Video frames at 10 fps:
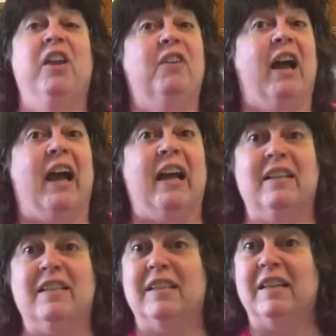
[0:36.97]
You
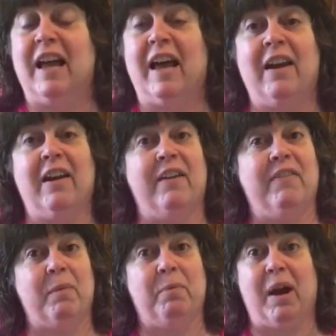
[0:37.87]
guys, I don't have
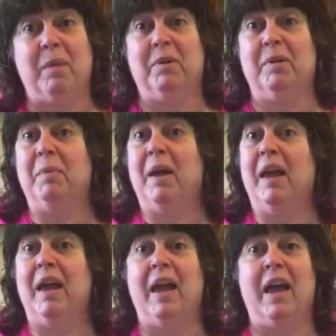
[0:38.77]
that problem
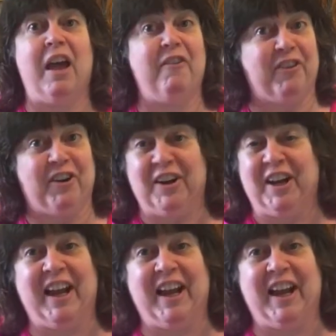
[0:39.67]
ever